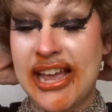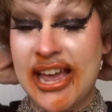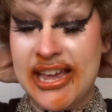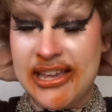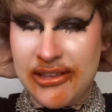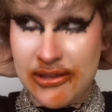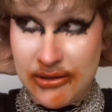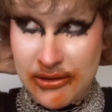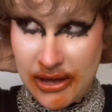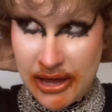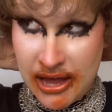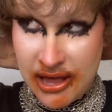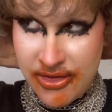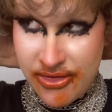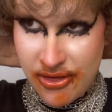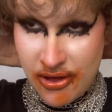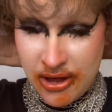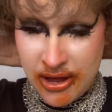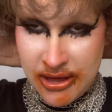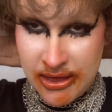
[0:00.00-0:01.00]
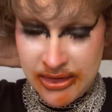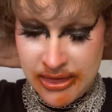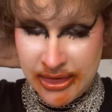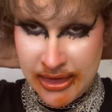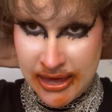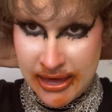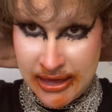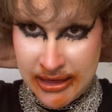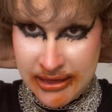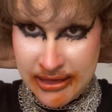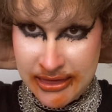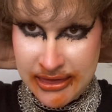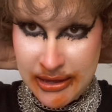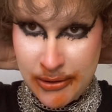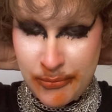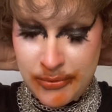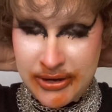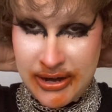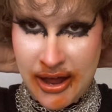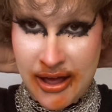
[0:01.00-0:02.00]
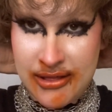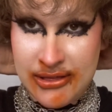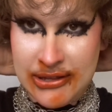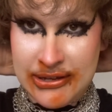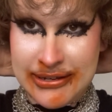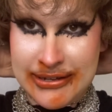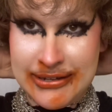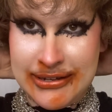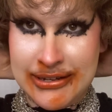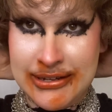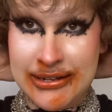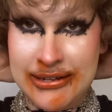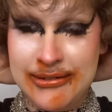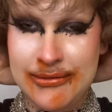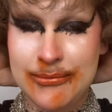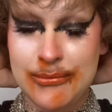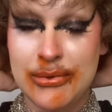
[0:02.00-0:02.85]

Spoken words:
I thought that they would not look good